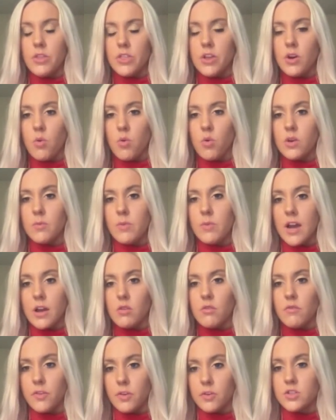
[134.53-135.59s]
with a
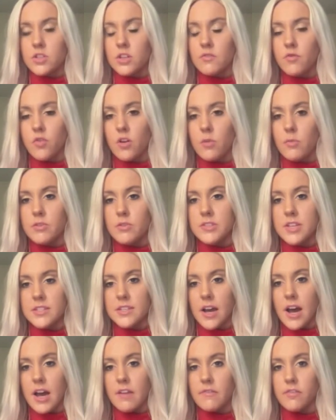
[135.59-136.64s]
quarterback who first and foremost has
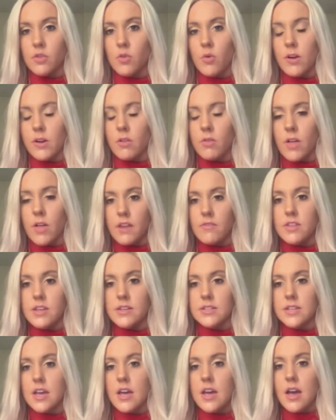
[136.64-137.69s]
a high floor. And a lot of these
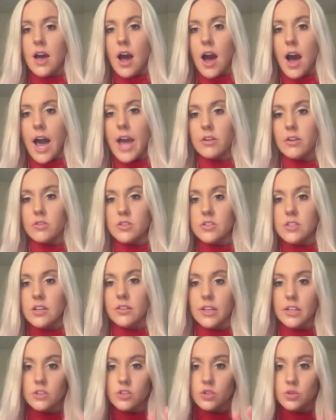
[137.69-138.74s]
higher
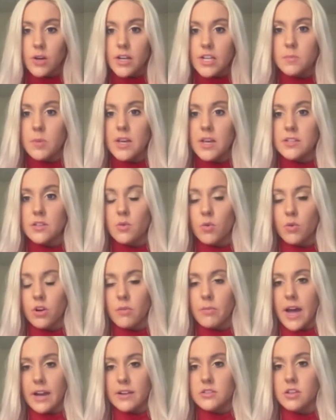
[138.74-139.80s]
ceiling traits-based
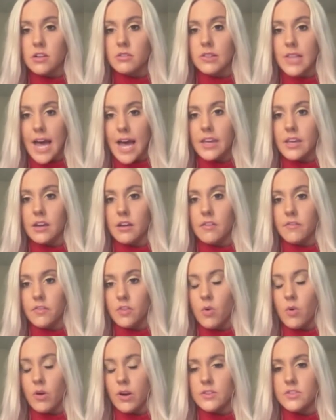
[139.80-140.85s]
quarterbacks, they're lacking a
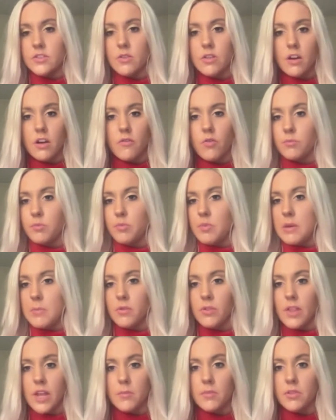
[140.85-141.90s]
floor. And so therefore
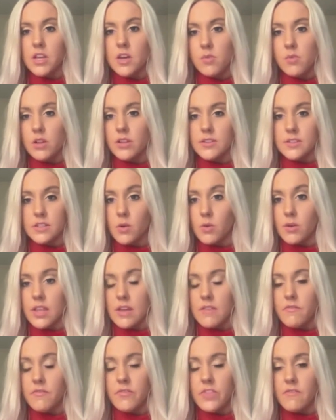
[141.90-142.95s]
people like Malik Willis go and
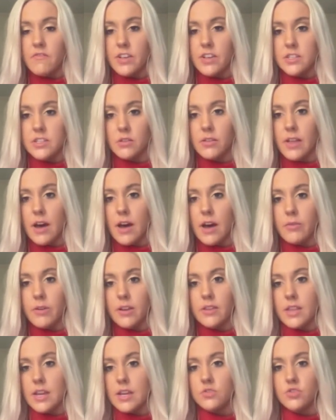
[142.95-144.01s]
they fizzle out
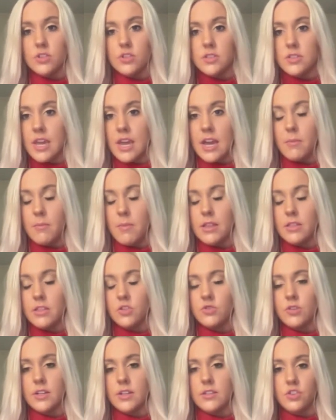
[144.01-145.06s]
and they just can't make the
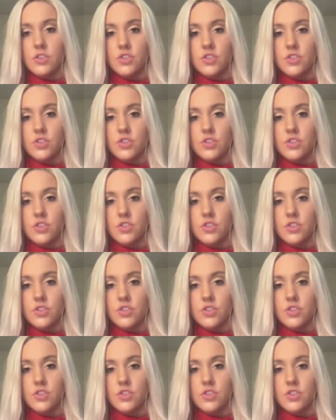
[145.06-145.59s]
transition